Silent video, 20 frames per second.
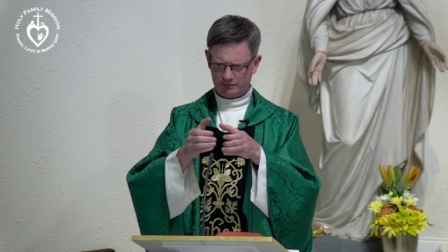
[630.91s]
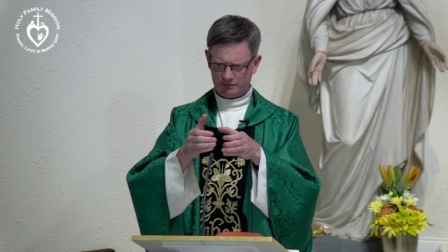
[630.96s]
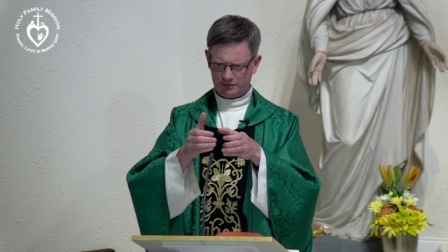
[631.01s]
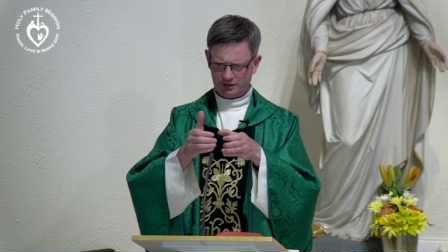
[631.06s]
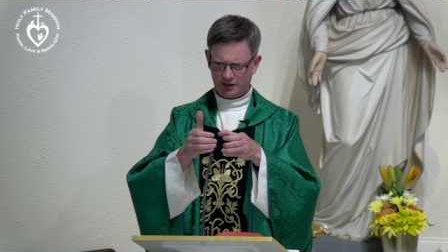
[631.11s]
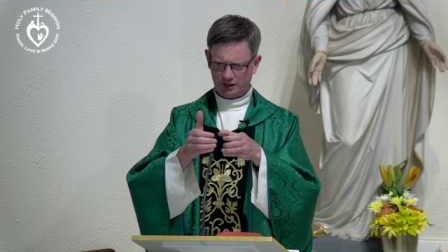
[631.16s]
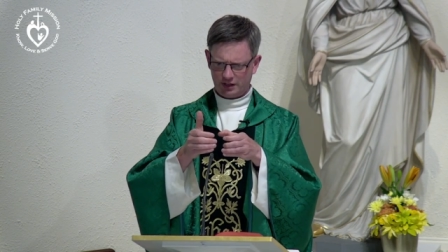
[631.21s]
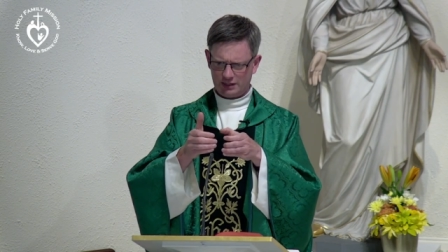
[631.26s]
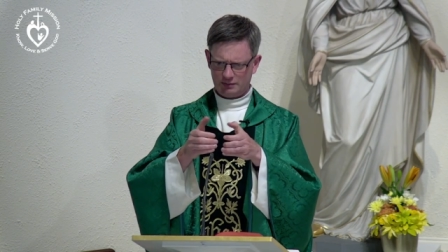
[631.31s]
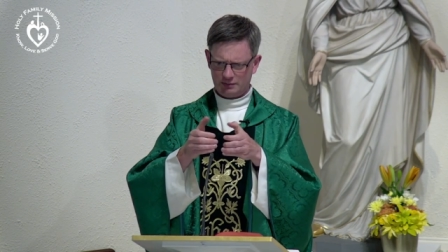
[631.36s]

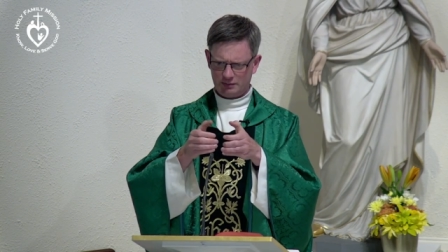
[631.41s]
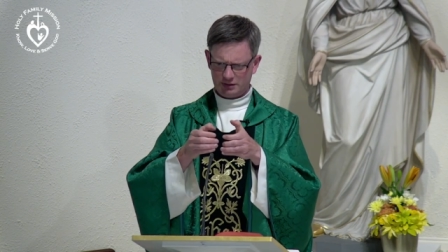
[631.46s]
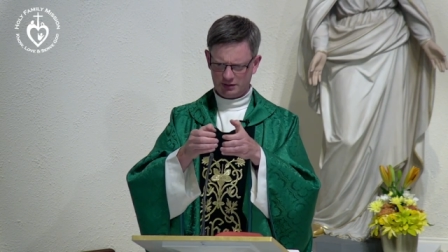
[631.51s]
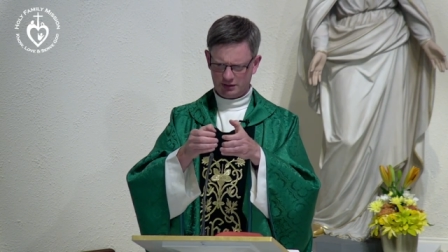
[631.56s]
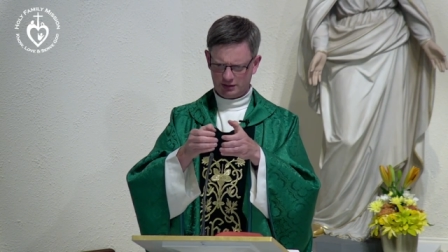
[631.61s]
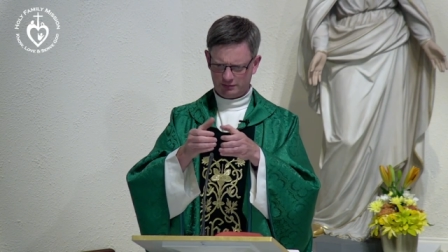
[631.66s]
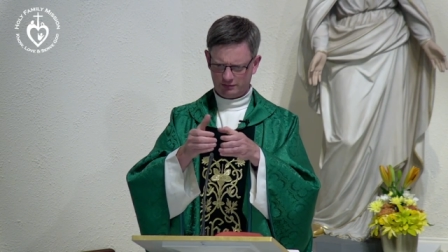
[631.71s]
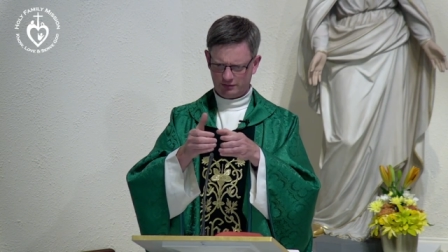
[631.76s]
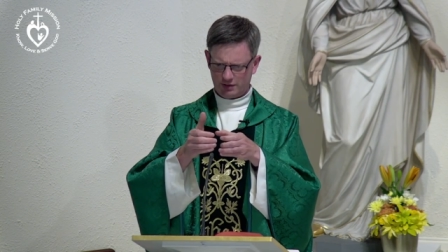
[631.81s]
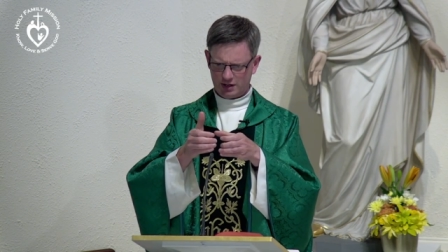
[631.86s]
time, is it?
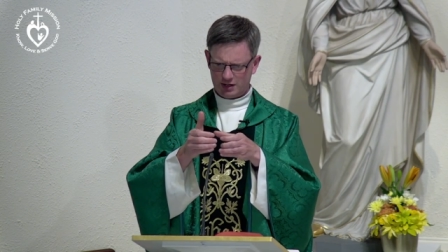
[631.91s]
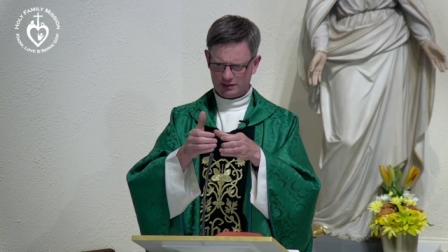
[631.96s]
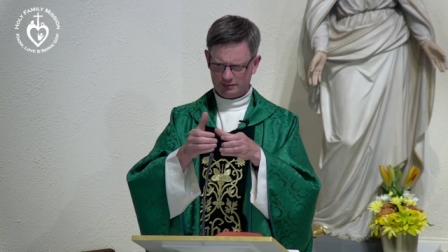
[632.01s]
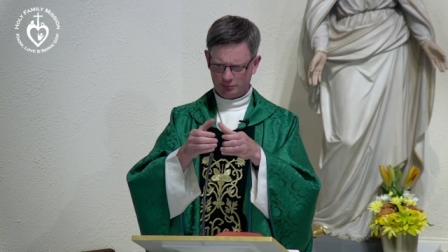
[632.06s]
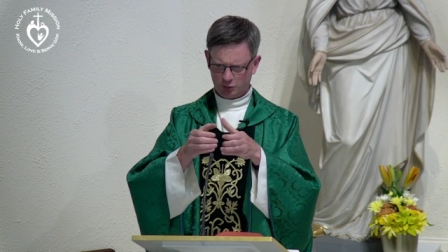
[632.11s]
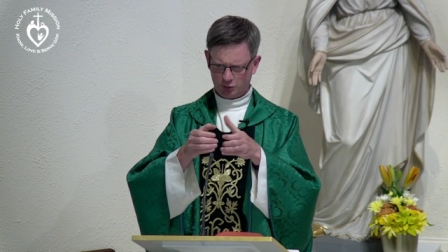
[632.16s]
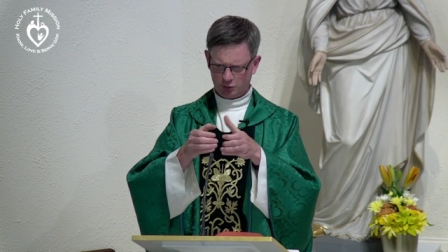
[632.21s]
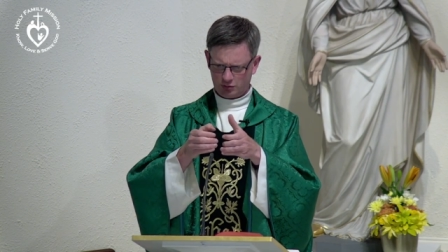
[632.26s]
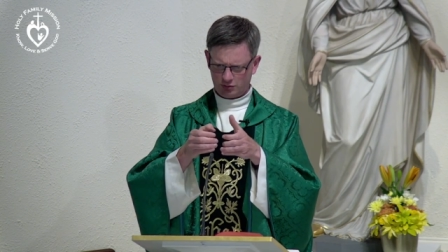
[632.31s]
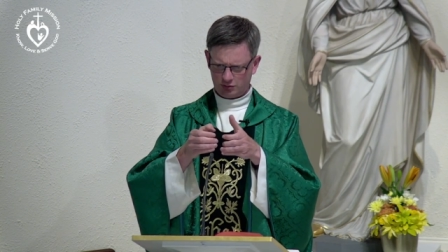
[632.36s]

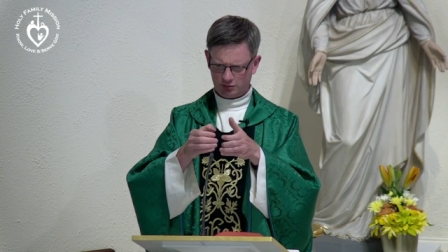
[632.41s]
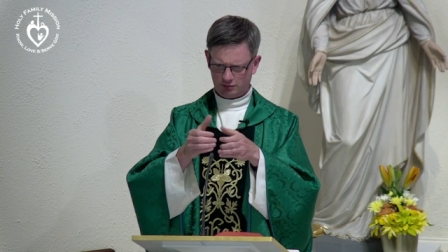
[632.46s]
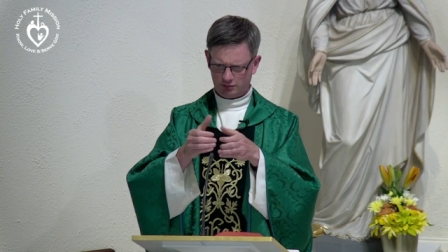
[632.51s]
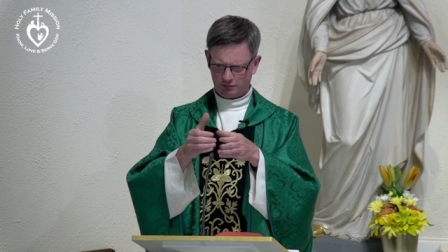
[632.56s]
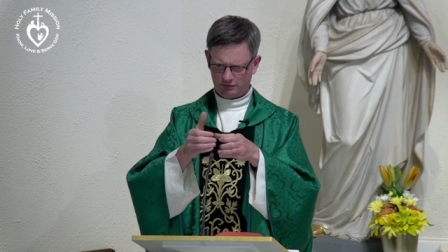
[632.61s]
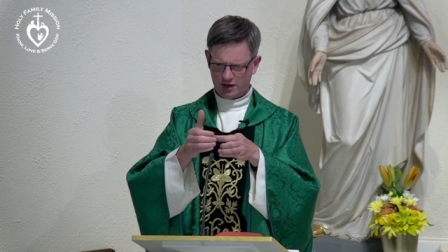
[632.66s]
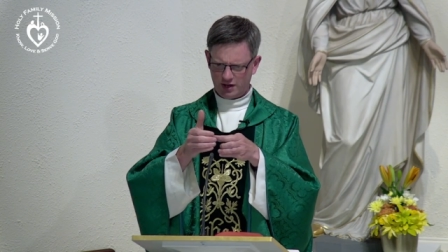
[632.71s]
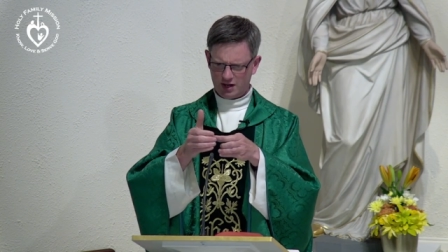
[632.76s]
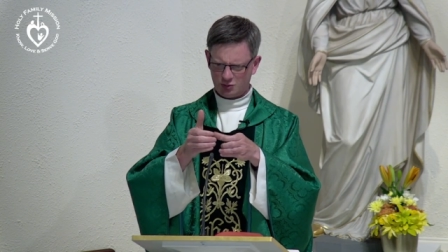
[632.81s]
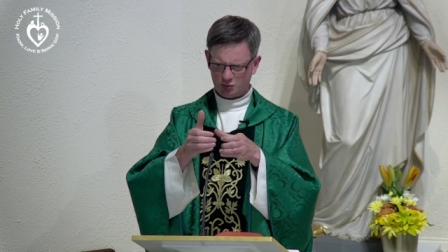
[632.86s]
Facebook.
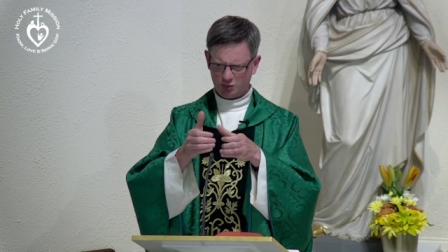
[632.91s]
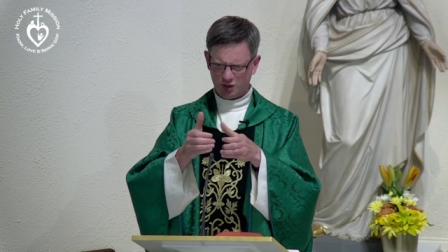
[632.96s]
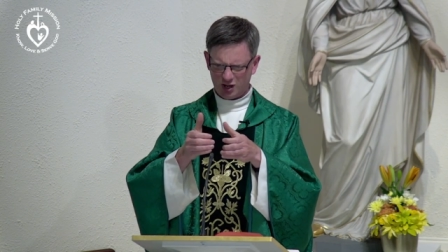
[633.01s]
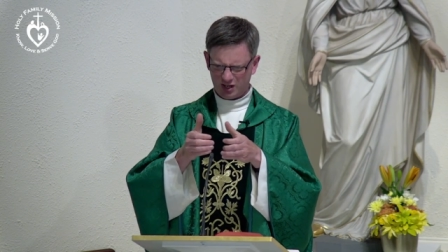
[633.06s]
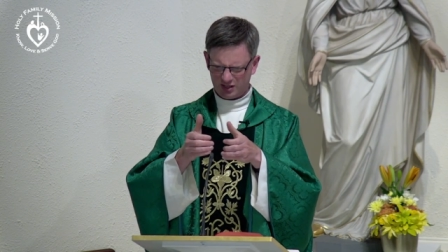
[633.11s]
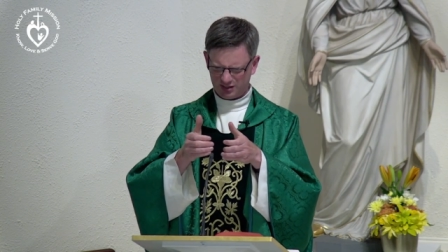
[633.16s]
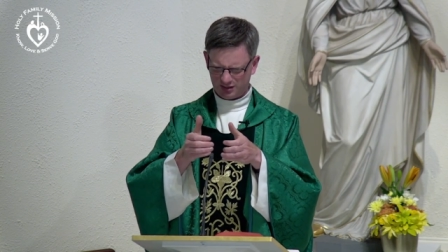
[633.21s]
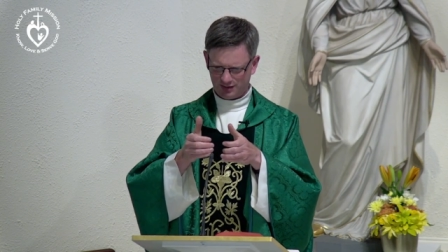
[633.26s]
Face what?